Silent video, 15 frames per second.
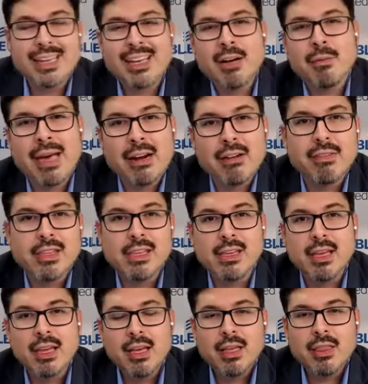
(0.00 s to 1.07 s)
that come out of the,
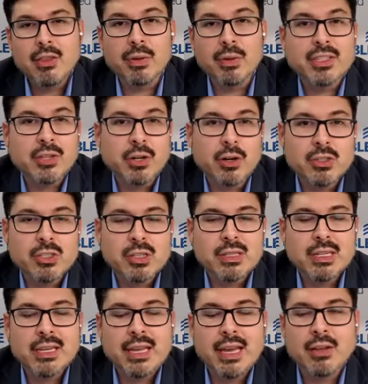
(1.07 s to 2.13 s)
the returns on
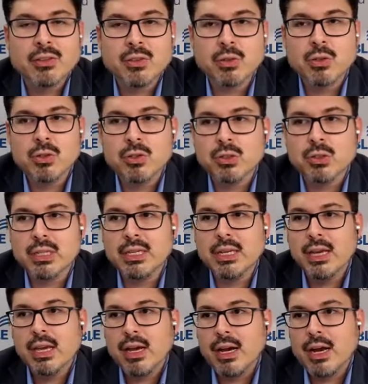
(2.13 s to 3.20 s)
the account. So usually
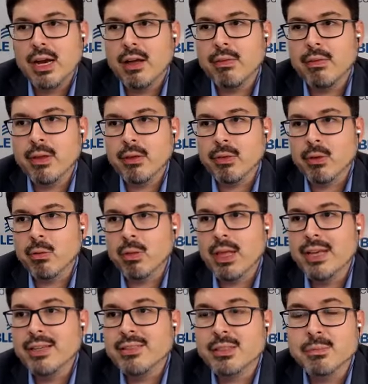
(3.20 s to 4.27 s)
uh, they're, they're
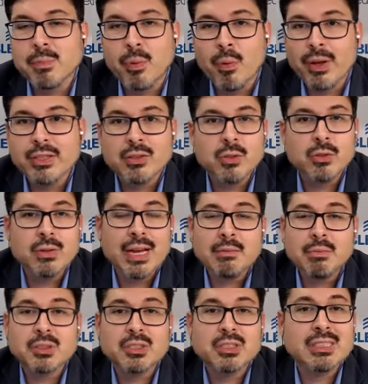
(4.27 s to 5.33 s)
less than
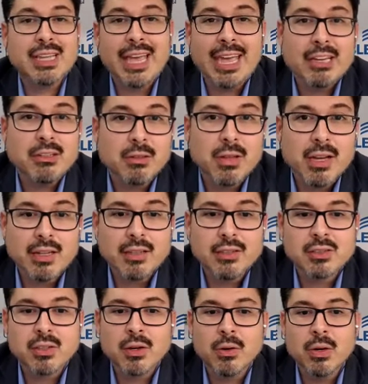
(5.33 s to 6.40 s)
0.29% annualized.
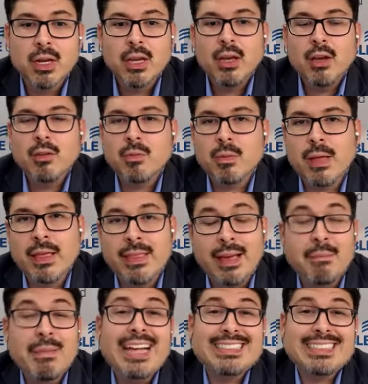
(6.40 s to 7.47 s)
So yeah. and,
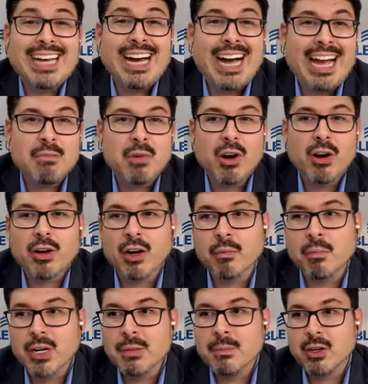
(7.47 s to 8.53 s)
and that's the high mark. Our
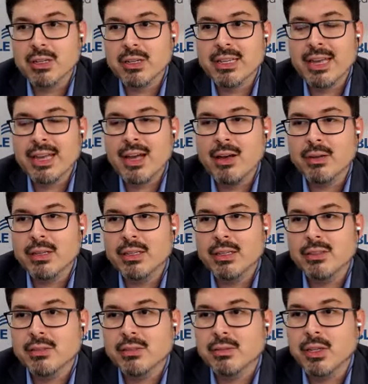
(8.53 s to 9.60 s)
money market account
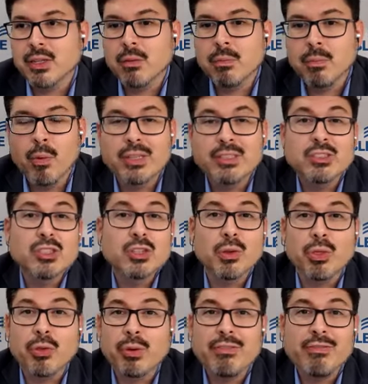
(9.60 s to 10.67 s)
is, you know,
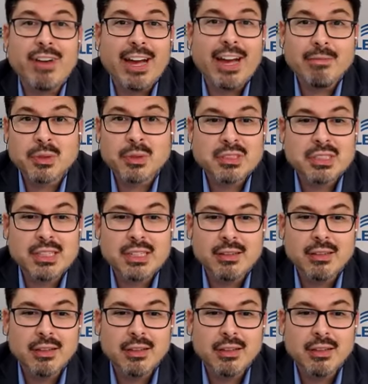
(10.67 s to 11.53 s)
0.035%.